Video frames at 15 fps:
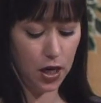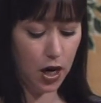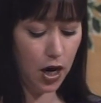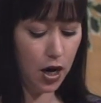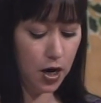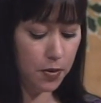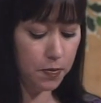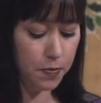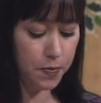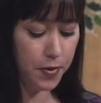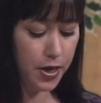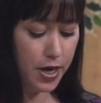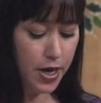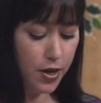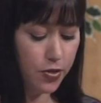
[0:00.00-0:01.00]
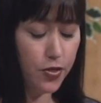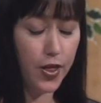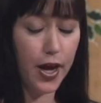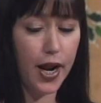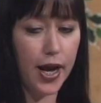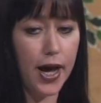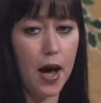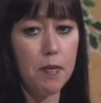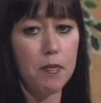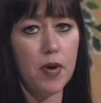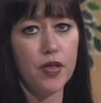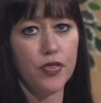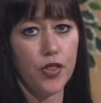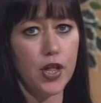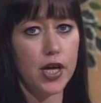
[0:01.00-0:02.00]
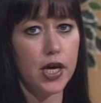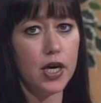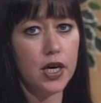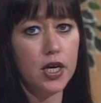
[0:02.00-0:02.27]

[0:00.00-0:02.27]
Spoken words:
that I got monthly.